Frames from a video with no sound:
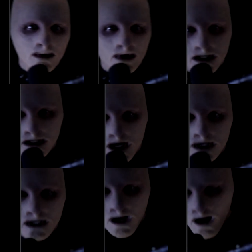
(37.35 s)

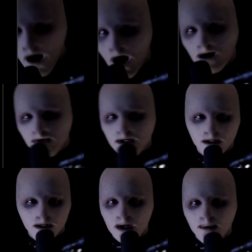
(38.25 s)
presentation.
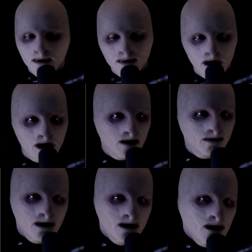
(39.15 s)
Obviously, that was way off.